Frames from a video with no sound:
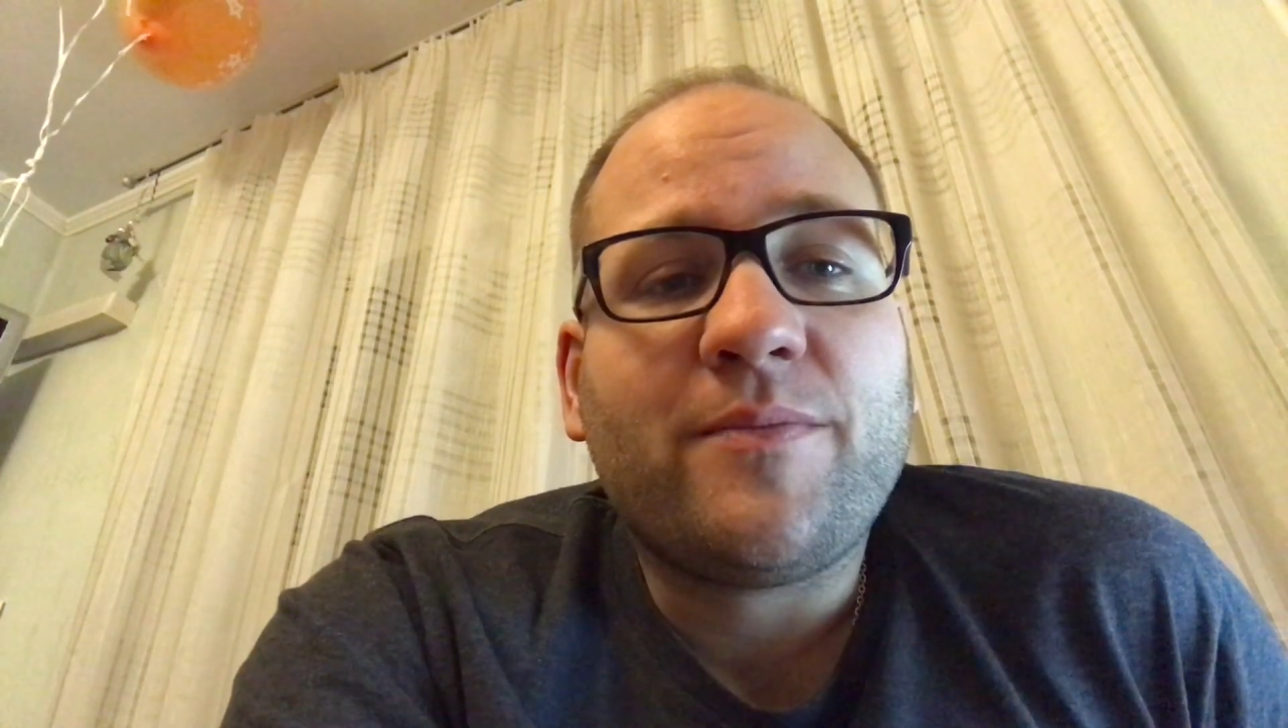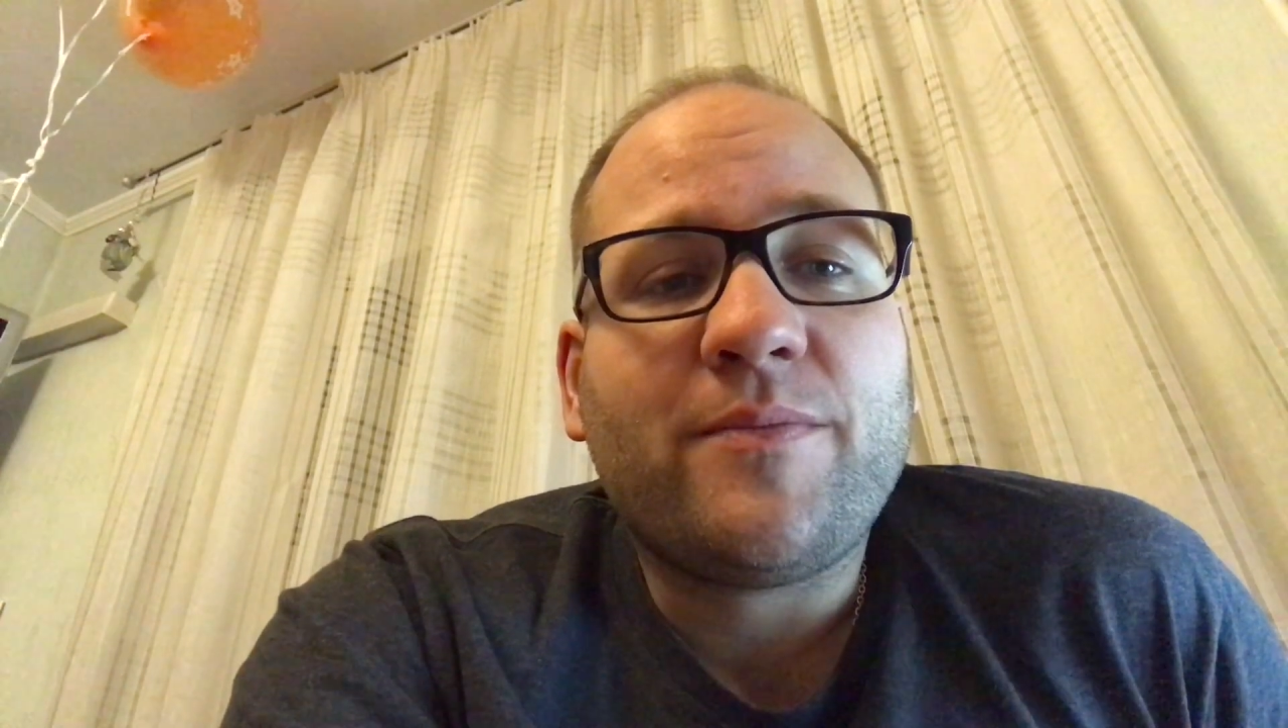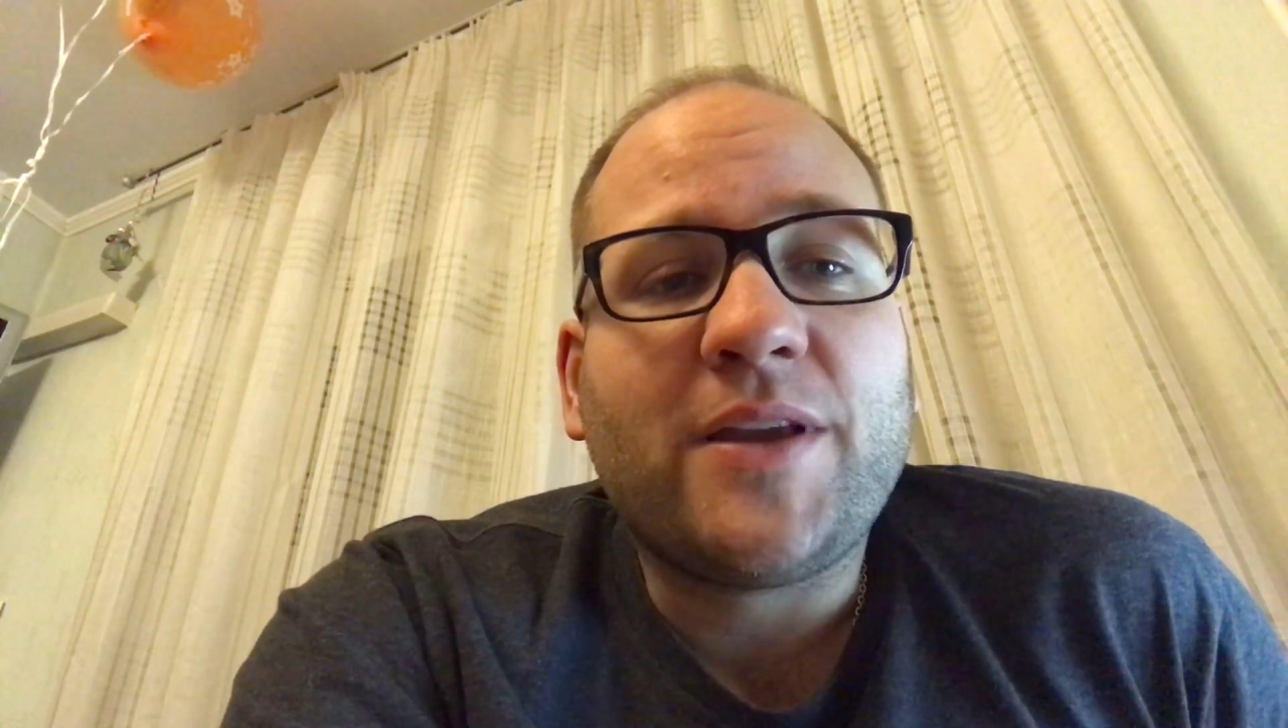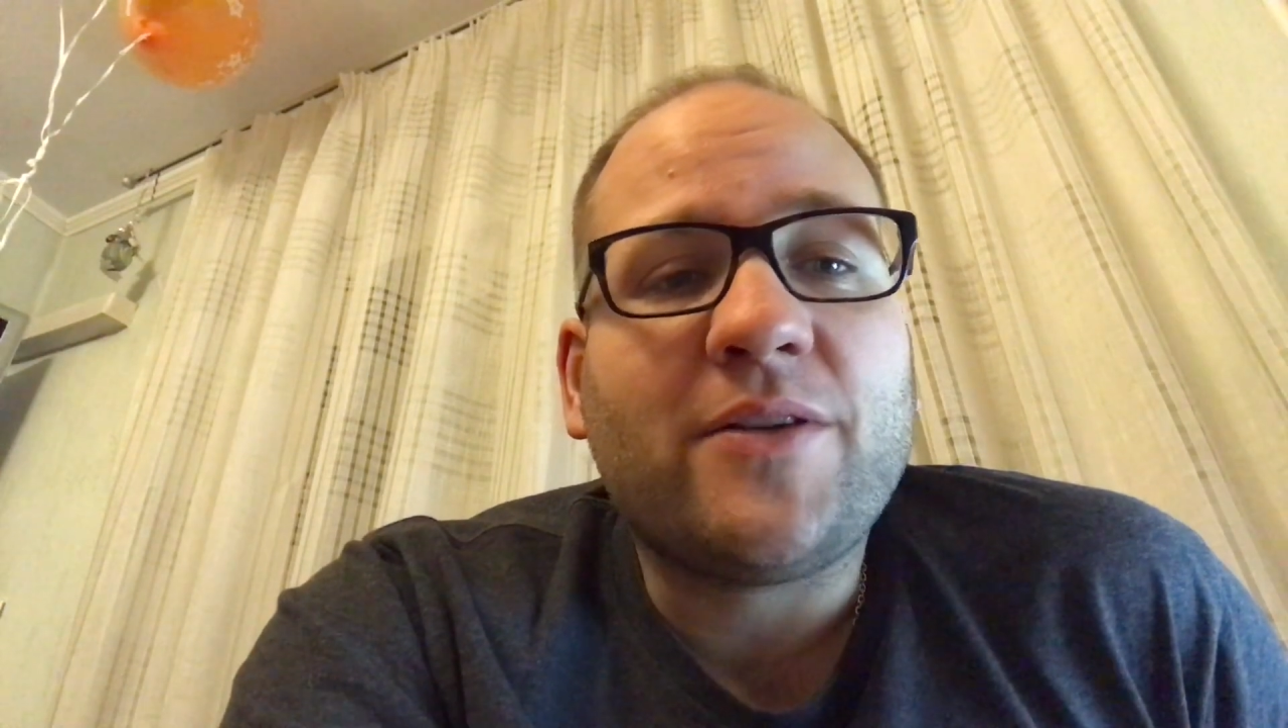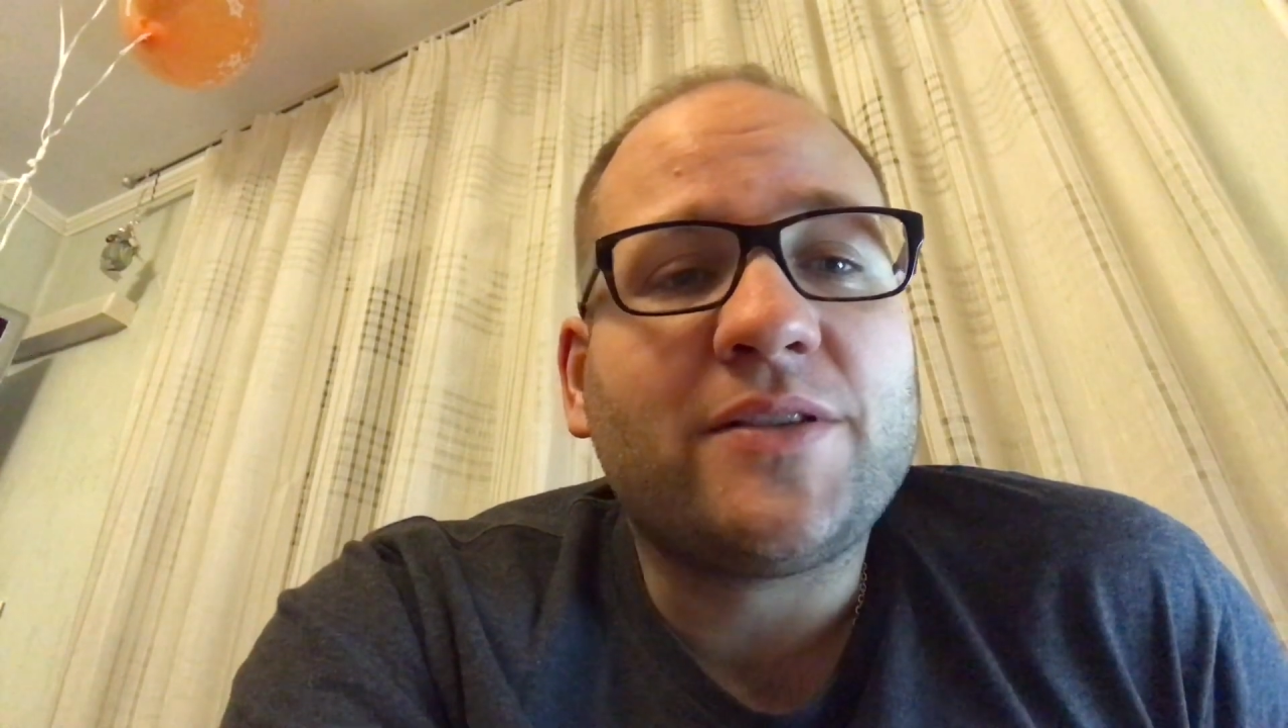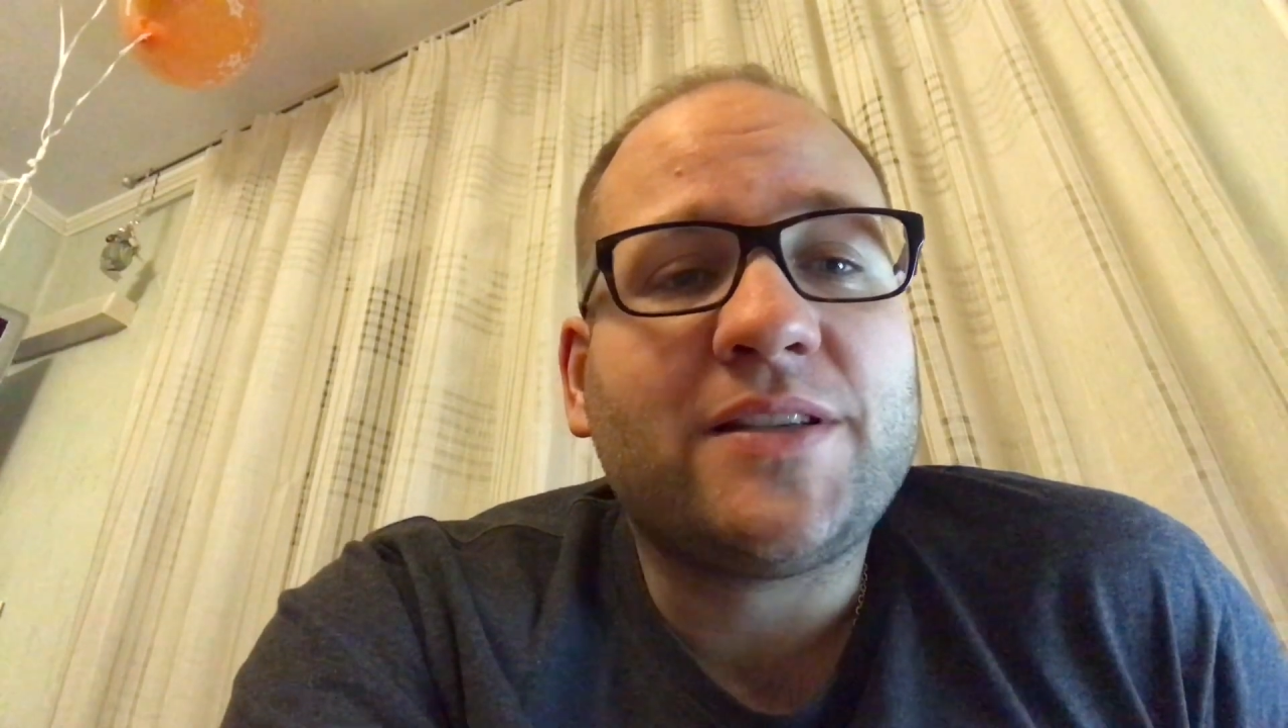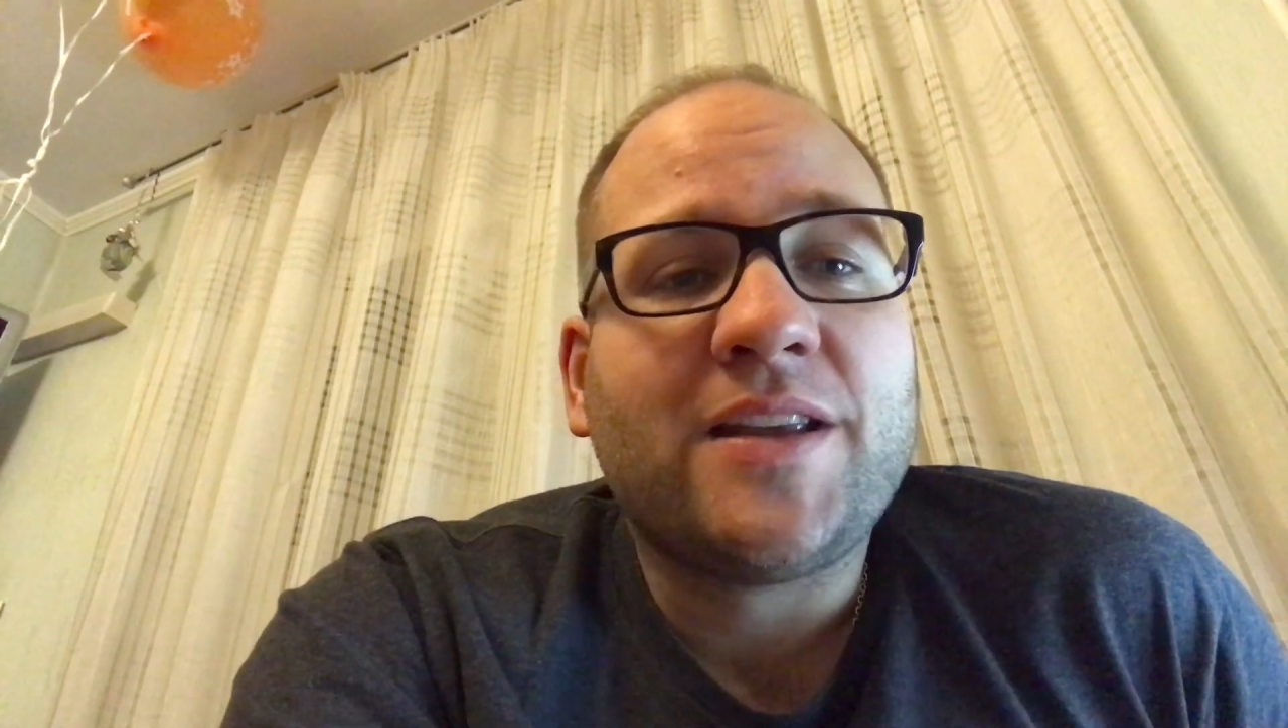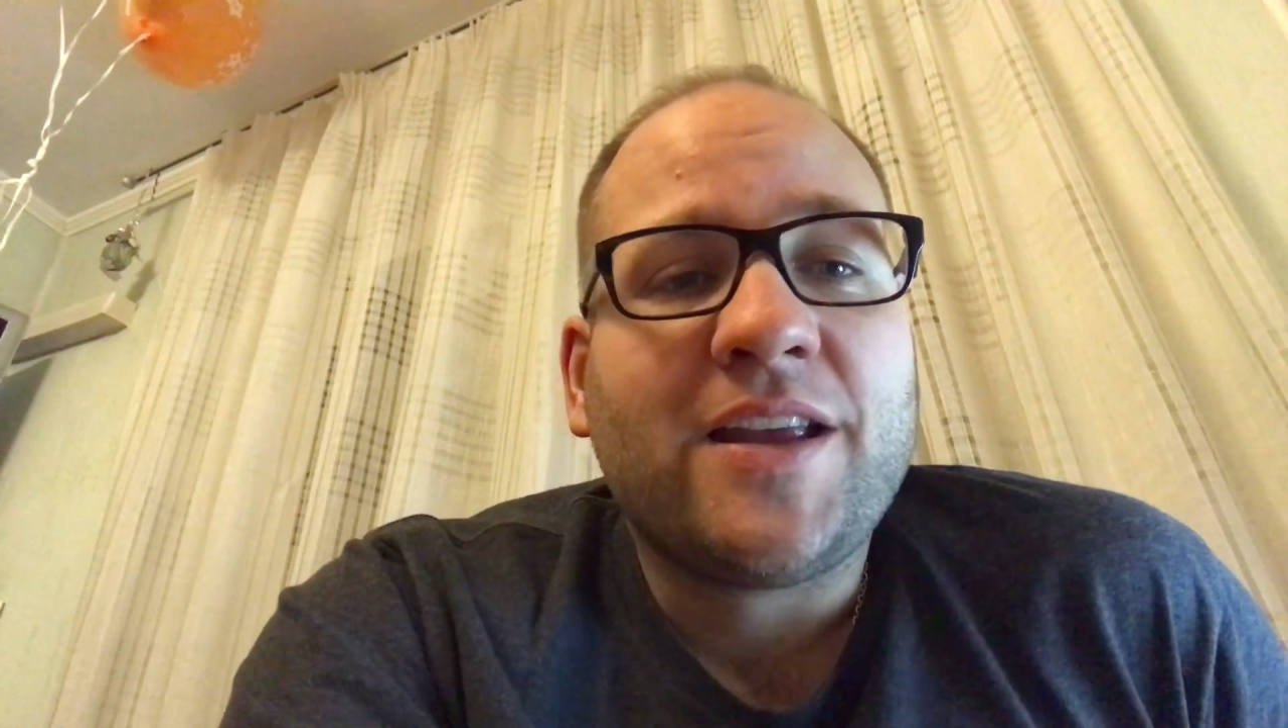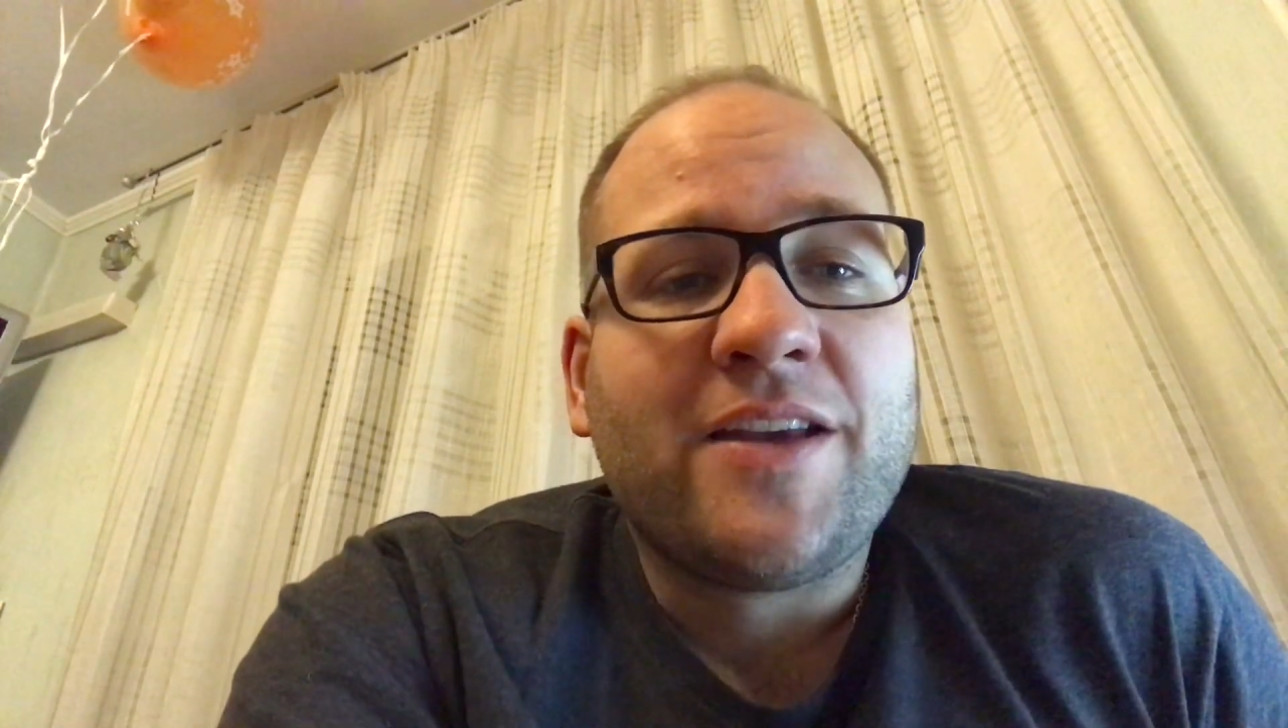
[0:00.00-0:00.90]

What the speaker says: because